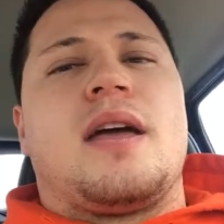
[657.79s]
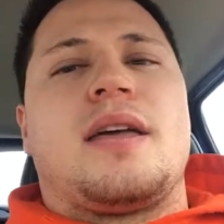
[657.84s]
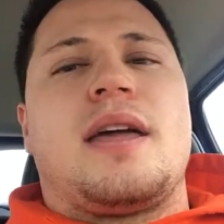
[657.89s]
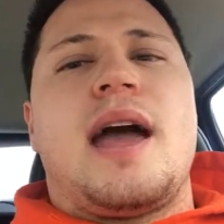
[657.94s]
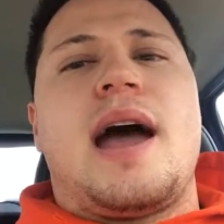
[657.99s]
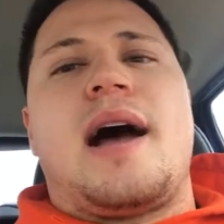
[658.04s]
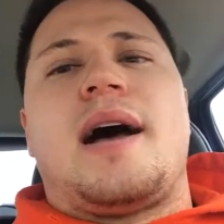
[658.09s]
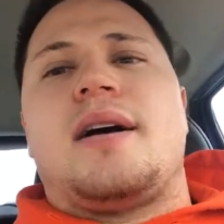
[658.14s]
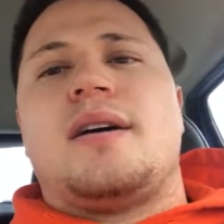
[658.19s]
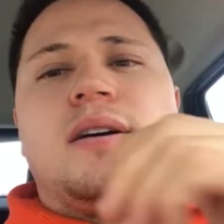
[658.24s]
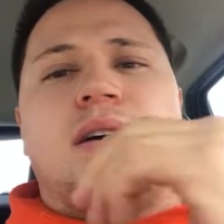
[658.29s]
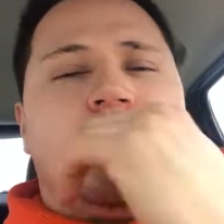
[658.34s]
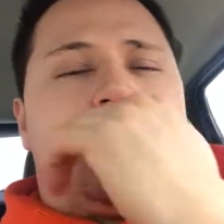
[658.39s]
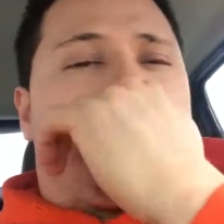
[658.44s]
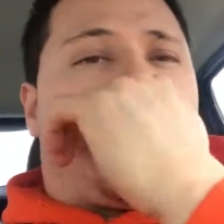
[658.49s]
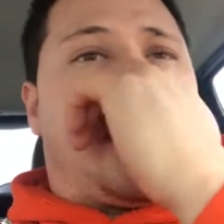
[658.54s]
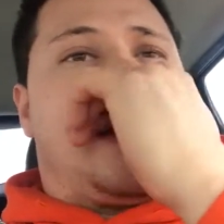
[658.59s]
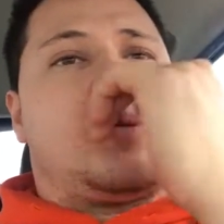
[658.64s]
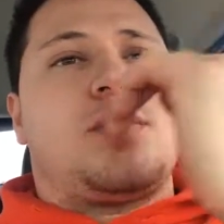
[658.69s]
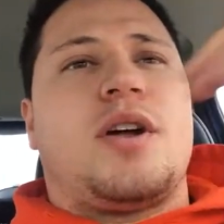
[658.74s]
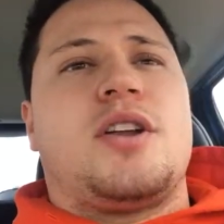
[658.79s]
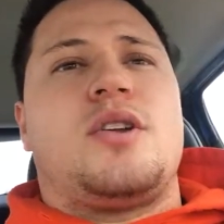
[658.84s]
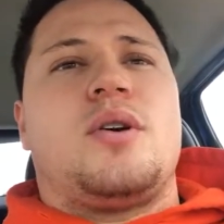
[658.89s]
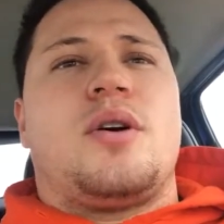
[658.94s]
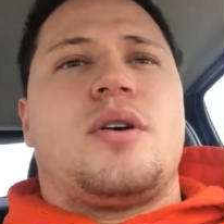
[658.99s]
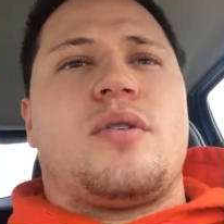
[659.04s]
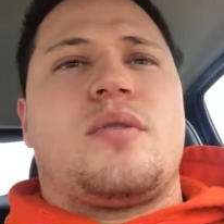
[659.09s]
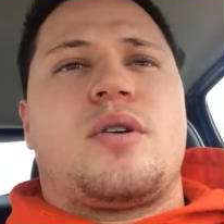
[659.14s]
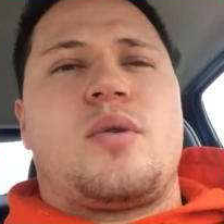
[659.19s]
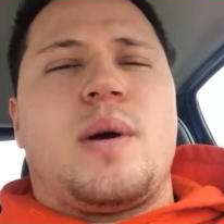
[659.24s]
Yeah, so I just want to
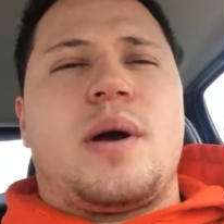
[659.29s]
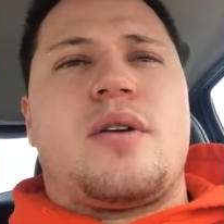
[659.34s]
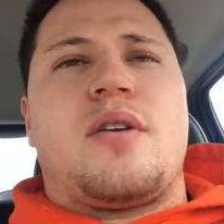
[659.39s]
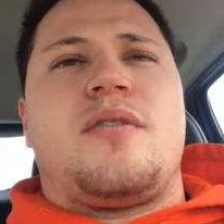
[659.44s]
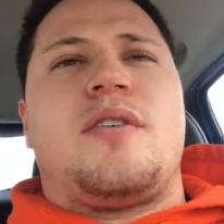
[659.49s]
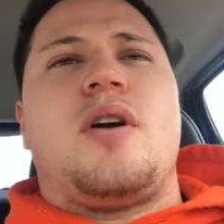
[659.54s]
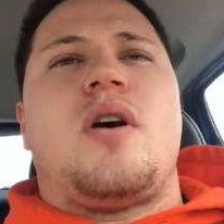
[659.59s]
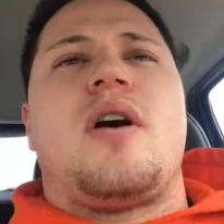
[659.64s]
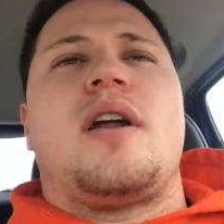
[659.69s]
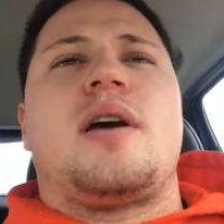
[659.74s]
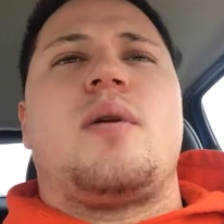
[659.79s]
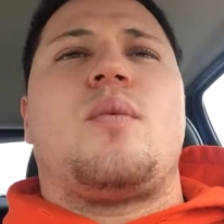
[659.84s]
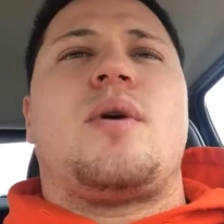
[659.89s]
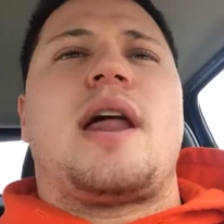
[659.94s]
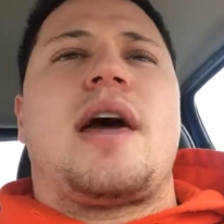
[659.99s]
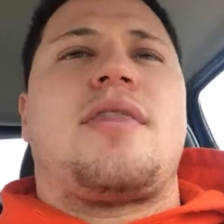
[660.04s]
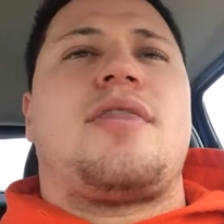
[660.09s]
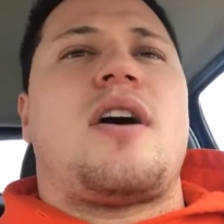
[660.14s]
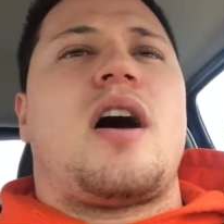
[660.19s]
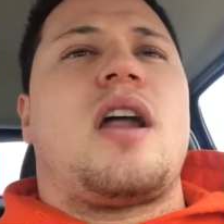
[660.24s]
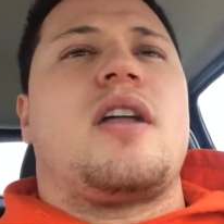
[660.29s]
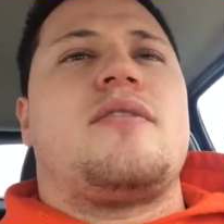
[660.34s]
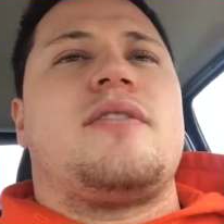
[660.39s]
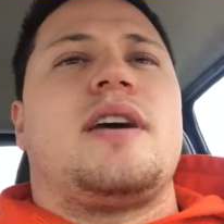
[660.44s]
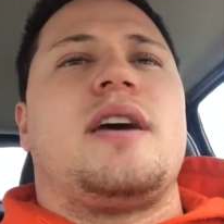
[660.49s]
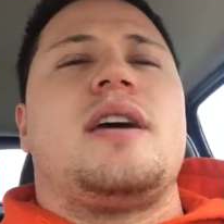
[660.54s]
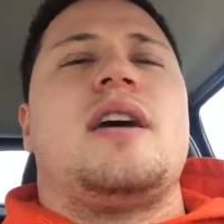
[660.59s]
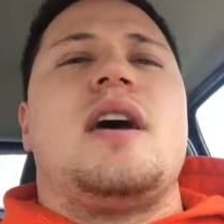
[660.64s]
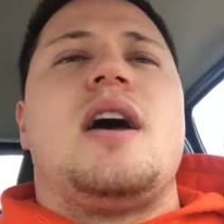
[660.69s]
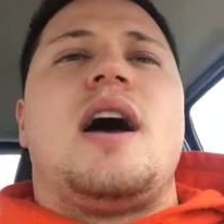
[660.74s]
do a quick review on it, what I thought of
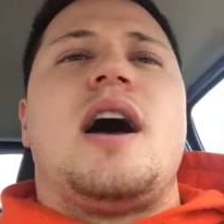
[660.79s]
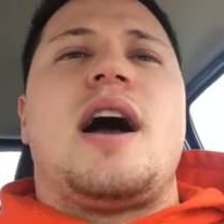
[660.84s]
it.